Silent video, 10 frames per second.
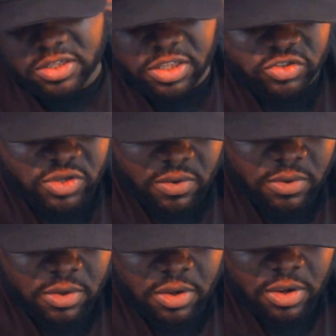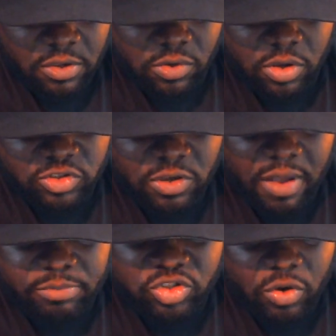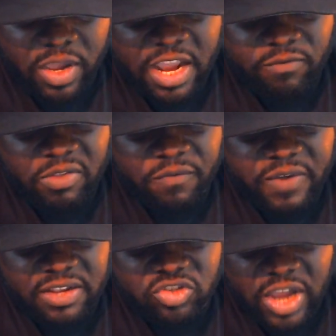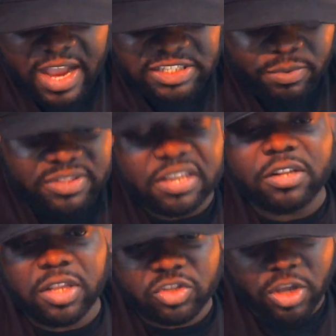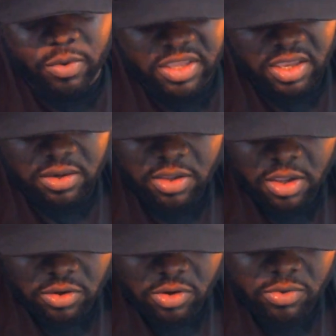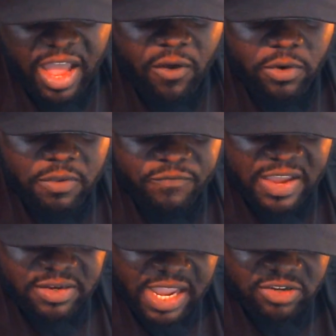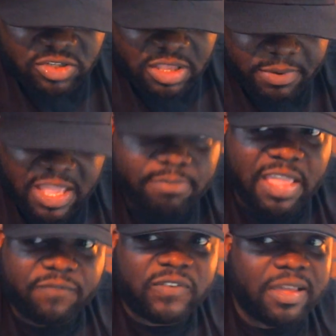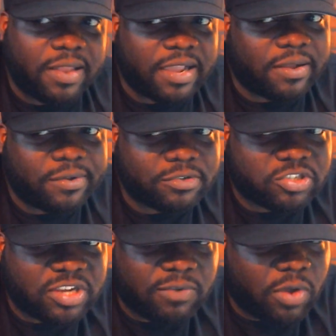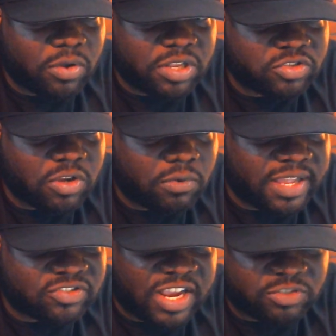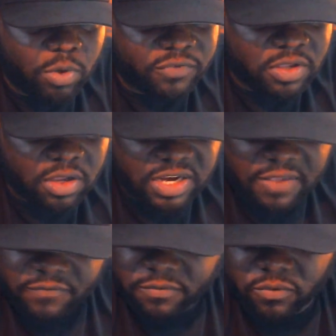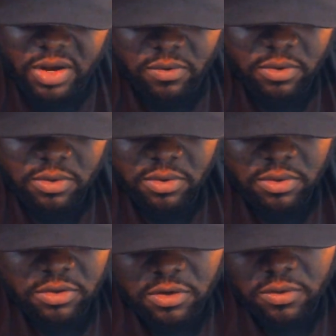to Klitschko. You know, so I'm sure he'd rather fight Joshua than Klitschko again. You know, not only financially, but he may feel like, oh shit, well, Klitschko let Joshua off the hook in that fifth round. You